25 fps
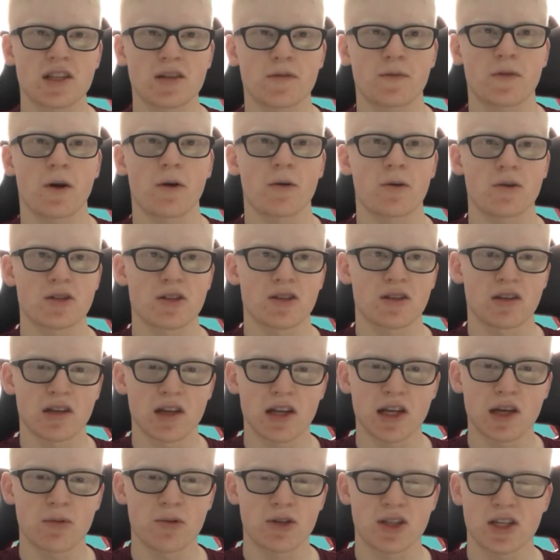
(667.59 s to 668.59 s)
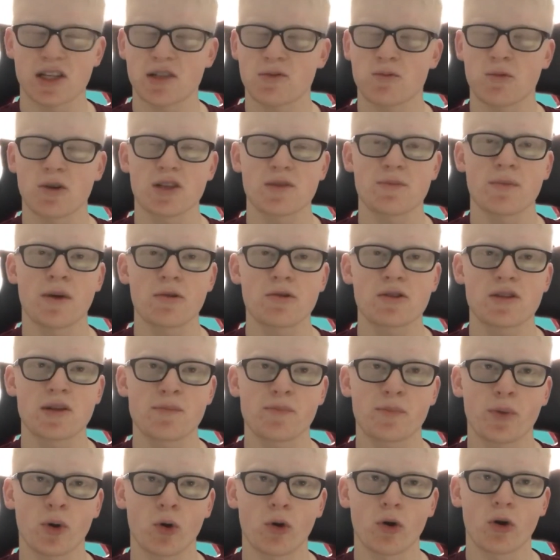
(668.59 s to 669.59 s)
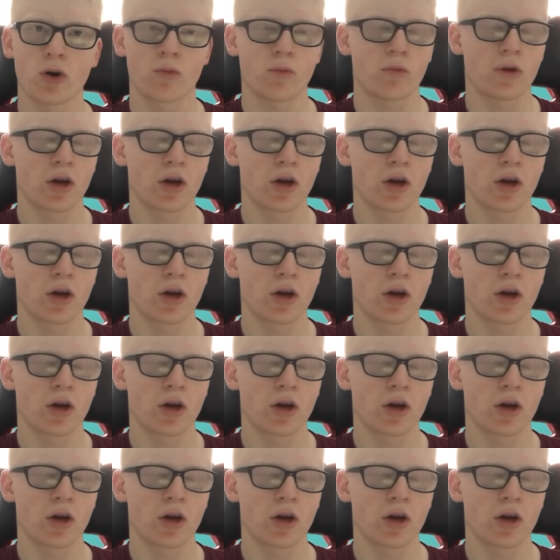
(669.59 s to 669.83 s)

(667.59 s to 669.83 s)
to focus on the league, which is what's most important.